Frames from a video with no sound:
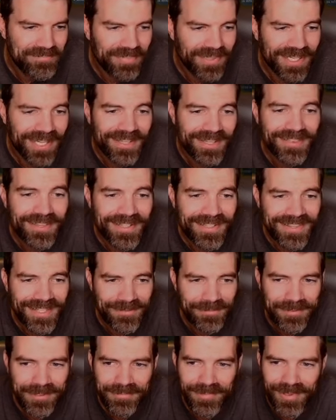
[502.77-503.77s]
but I thought
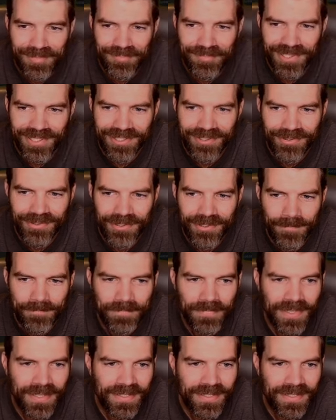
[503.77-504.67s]
that would have been pretty cool.